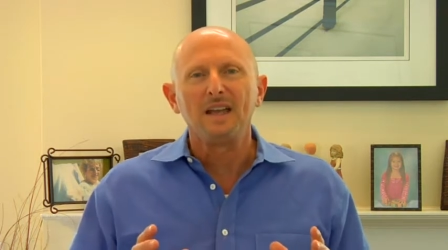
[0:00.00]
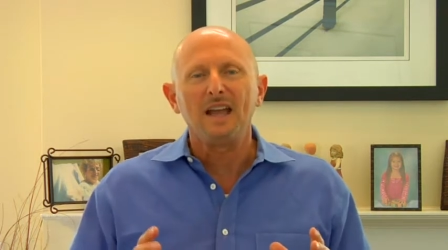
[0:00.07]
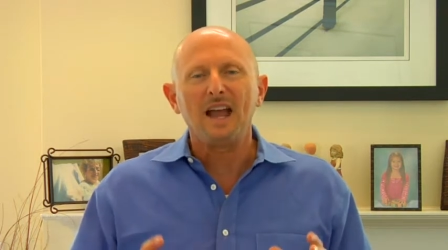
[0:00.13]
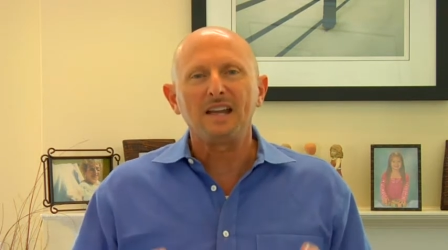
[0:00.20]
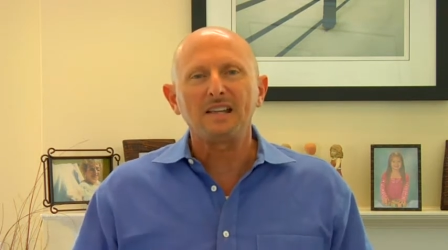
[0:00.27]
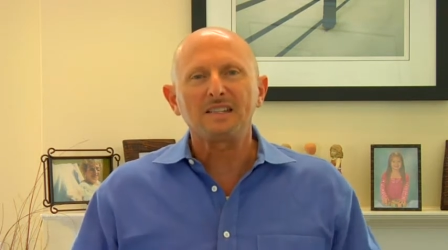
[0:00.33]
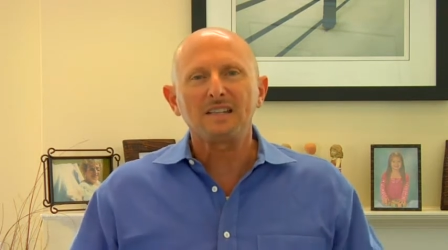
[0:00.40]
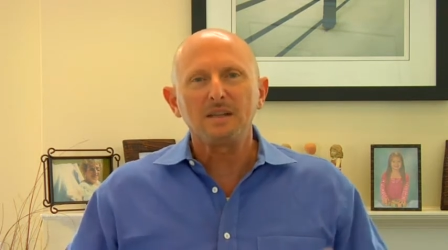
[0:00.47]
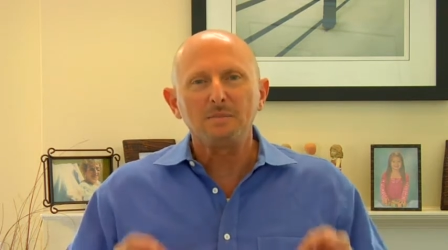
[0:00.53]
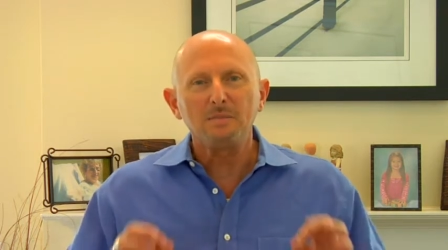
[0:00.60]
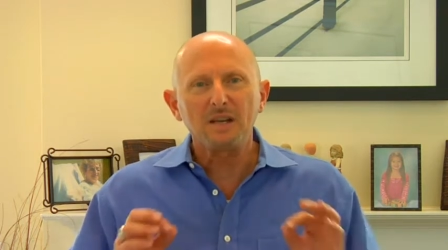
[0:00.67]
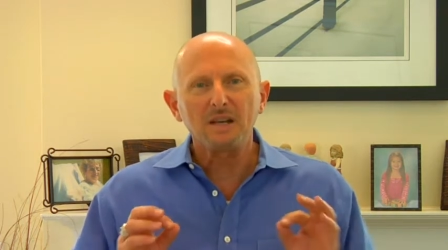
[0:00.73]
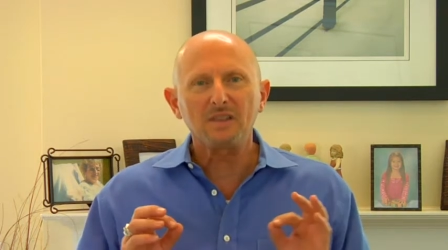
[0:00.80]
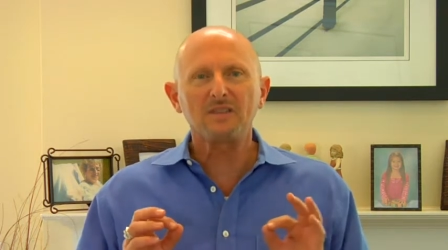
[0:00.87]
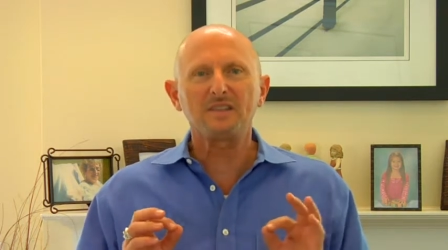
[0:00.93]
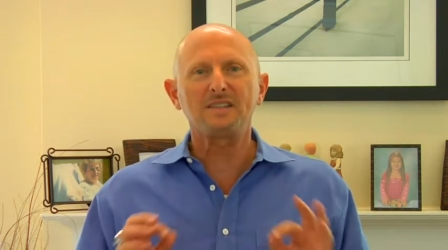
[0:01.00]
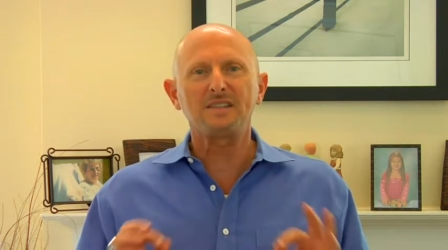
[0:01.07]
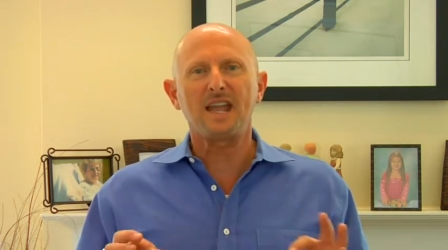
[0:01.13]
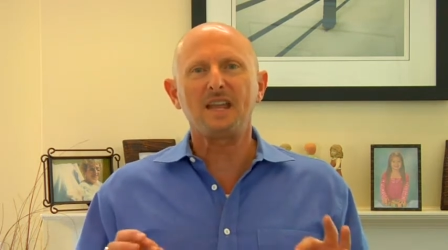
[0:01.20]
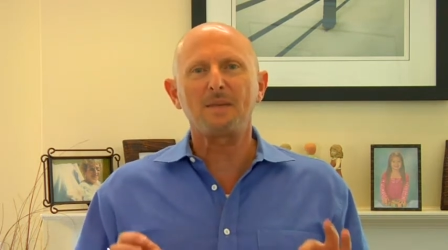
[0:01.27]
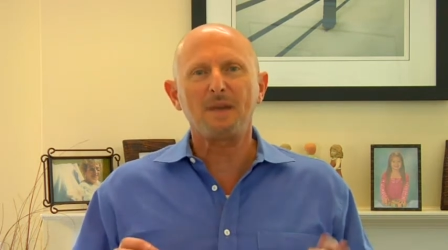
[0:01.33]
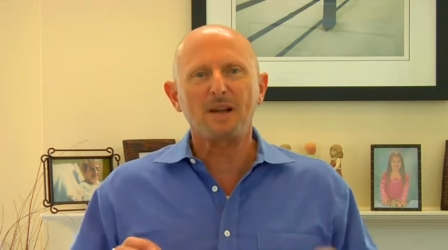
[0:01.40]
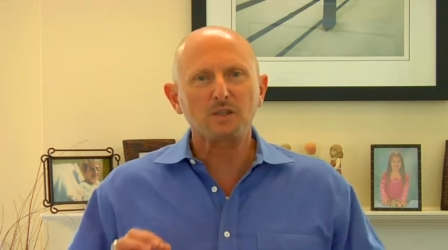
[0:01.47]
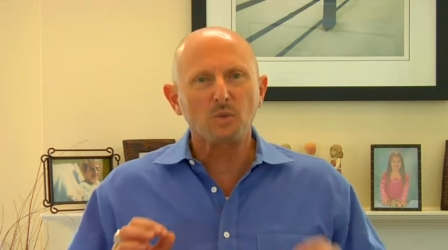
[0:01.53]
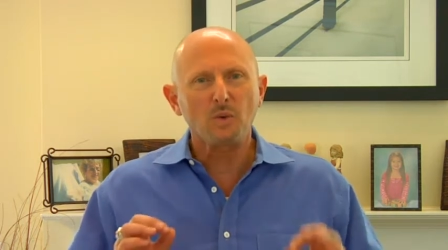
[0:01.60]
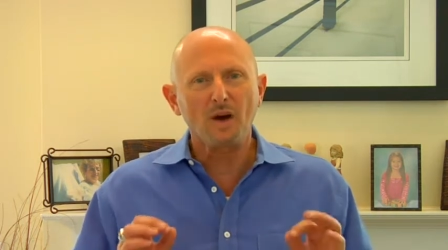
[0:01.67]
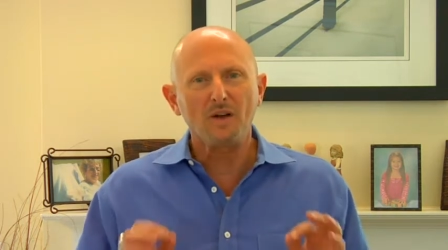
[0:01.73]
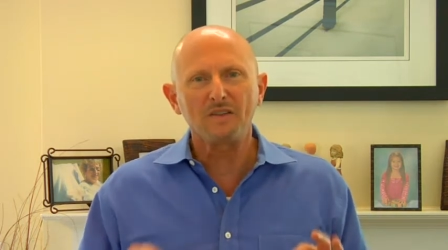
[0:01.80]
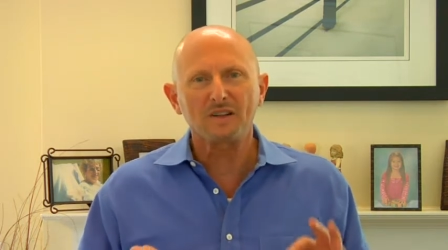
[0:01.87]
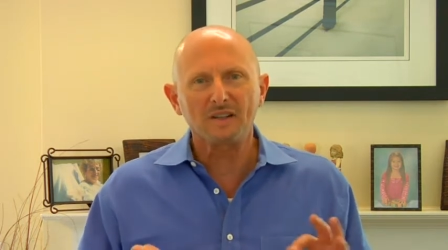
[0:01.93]
And it's in the middle of the day, about
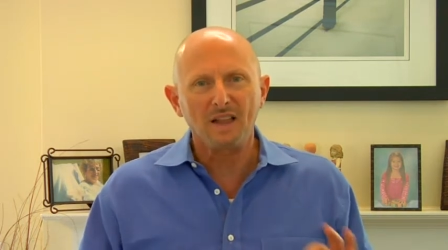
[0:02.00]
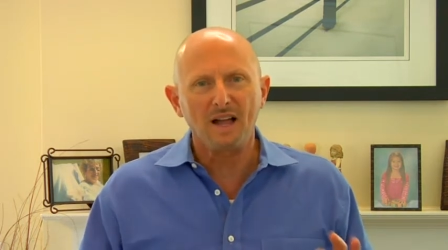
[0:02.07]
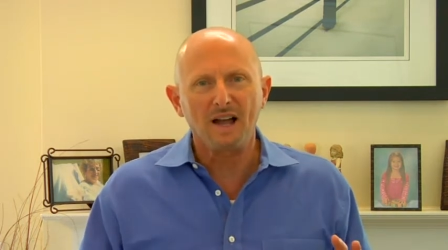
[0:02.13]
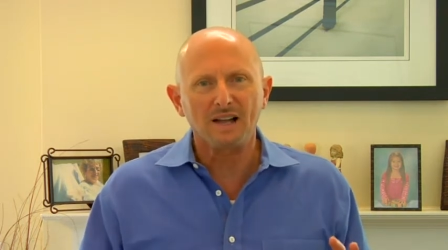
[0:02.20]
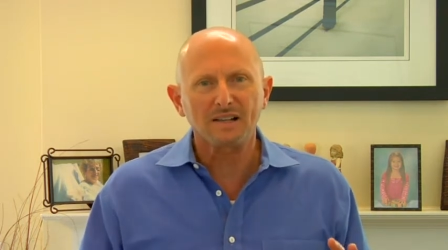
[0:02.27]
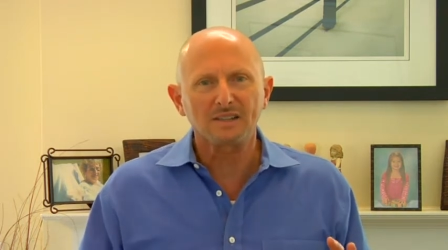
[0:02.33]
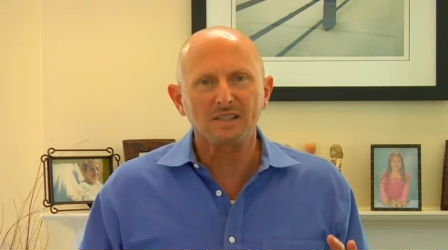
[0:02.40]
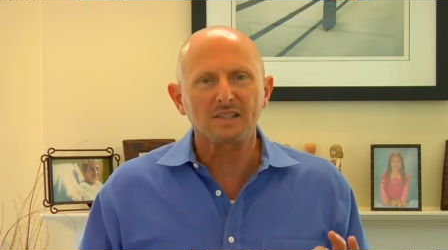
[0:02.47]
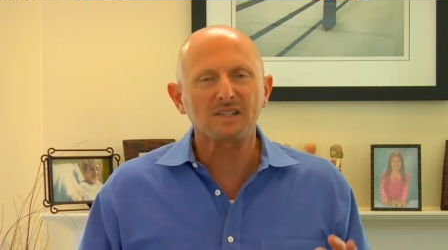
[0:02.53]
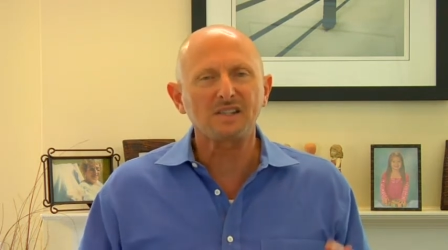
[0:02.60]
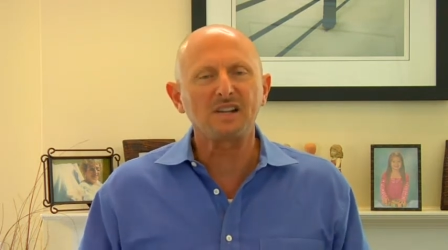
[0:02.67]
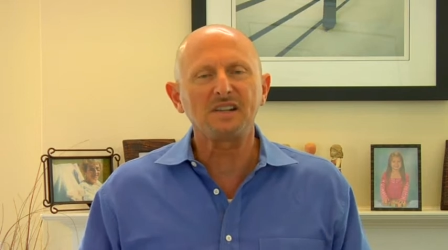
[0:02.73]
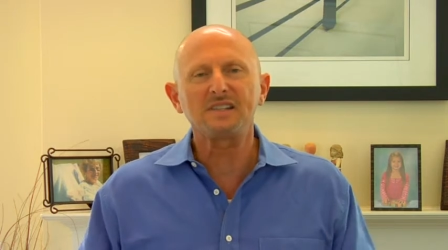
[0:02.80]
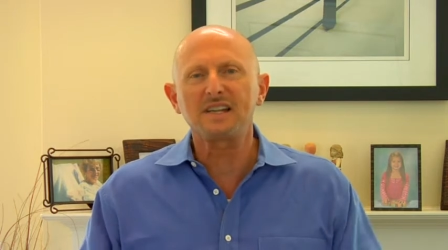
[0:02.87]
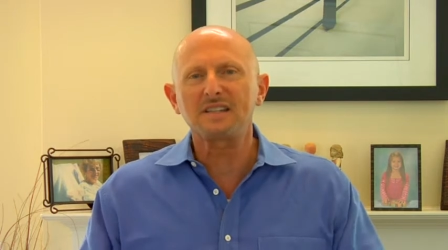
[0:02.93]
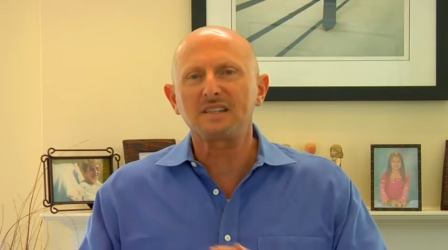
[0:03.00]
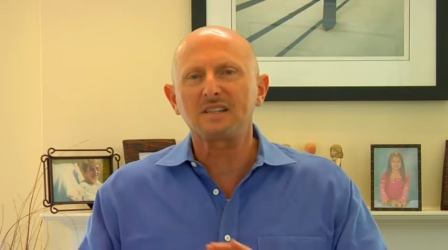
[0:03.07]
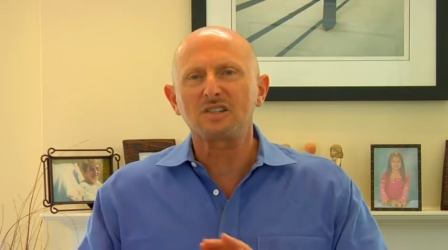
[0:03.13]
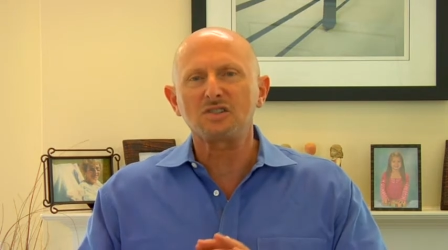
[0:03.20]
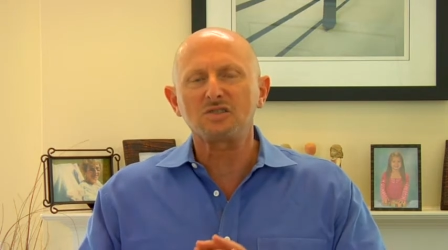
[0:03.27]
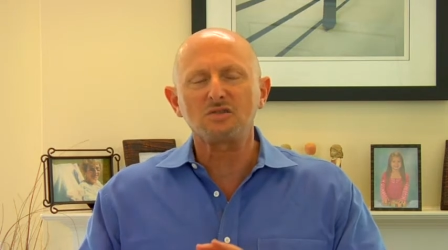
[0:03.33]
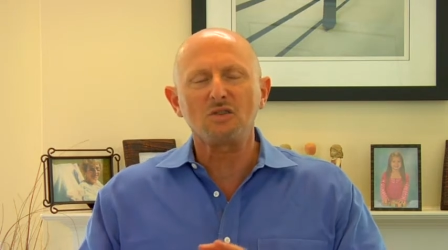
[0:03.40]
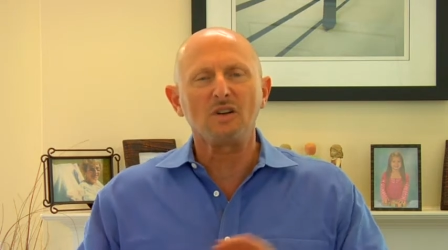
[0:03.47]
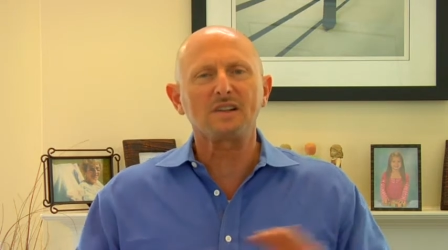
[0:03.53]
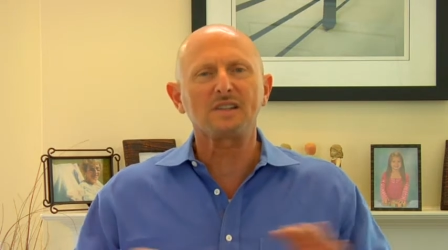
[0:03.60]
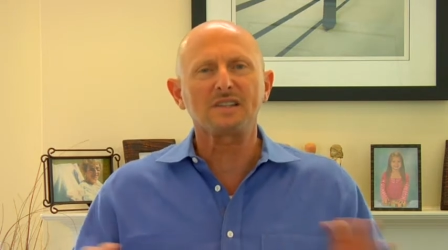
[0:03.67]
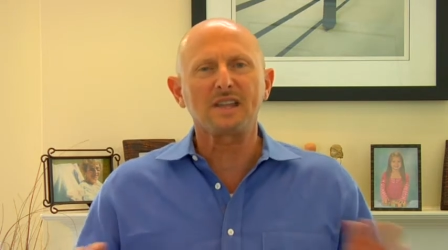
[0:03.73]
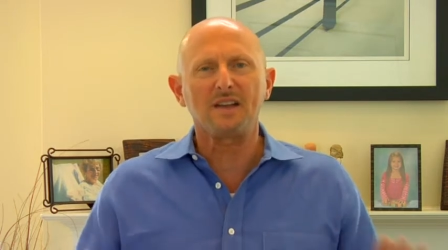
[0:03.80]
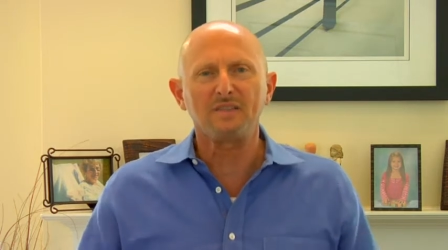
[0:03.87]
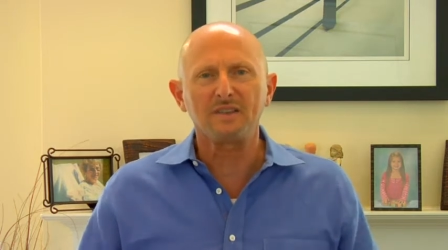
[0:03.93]
12 o'clock. The sun is at the
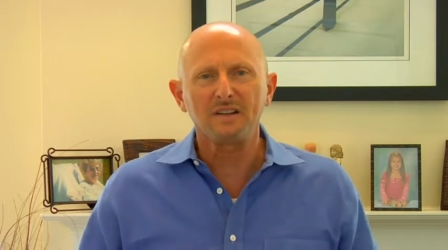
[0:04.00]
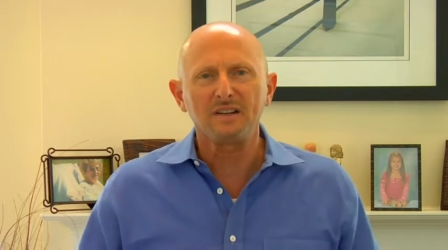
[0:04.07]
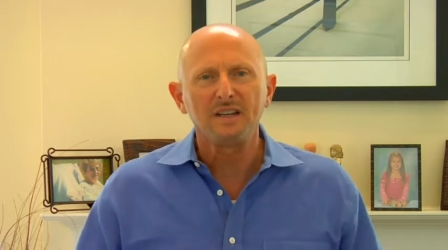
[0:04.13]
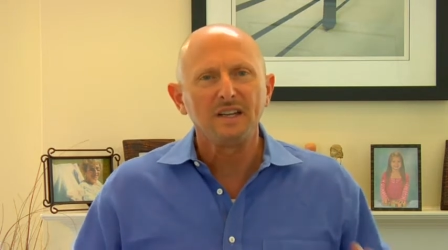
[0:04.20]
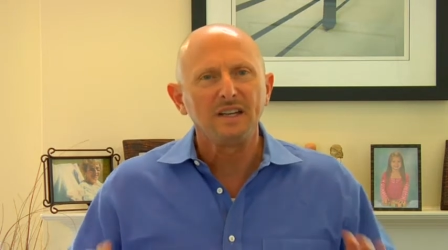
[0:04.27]
strongest ever.